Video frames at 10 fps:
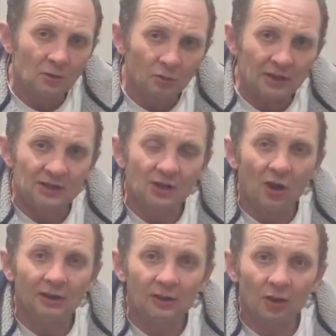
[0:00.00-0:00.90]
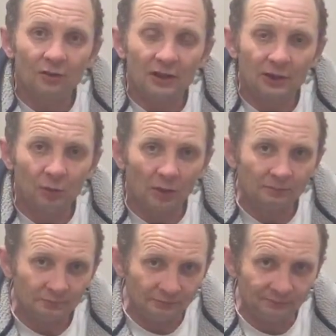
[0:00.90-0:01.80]
we decided on this
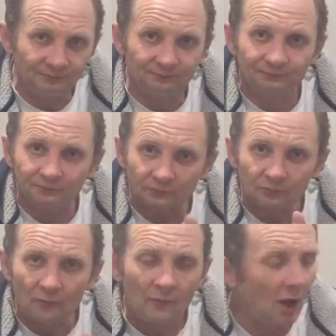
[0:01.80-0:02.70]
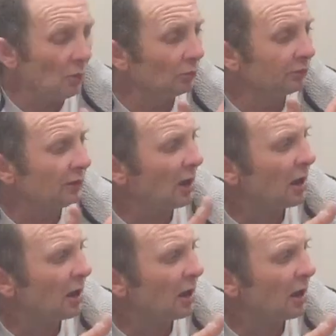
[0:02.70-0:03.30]
one. And